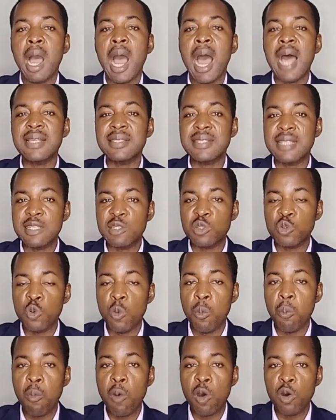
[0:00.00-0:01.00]
access to
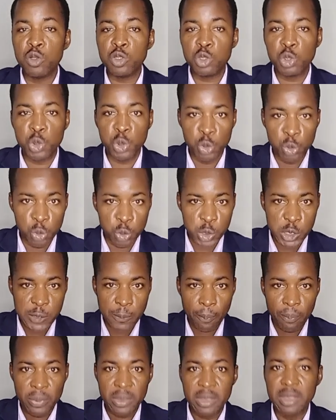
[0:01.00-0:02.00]
more tools
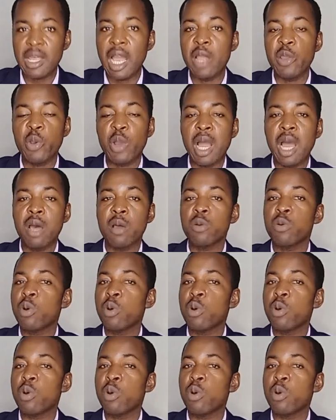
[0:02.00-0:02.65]
that you can